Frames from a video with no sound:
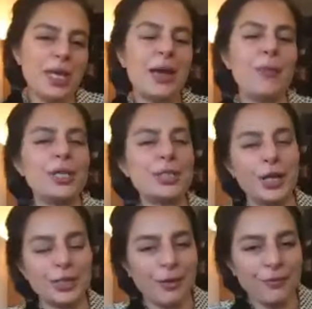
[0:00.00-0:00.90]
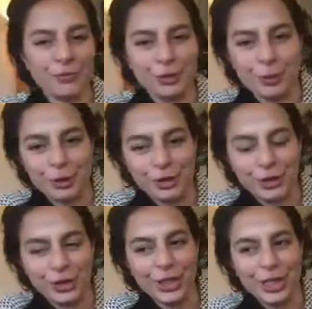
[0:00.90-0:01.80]
I was not
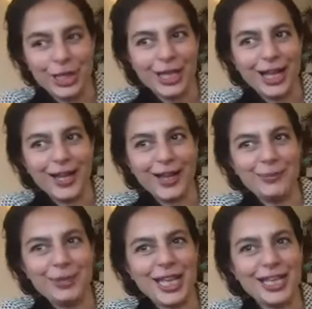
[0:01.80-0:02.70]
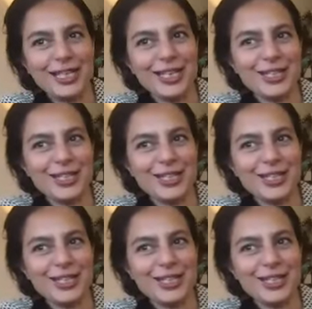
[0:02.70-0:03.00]
comfortable with the idea.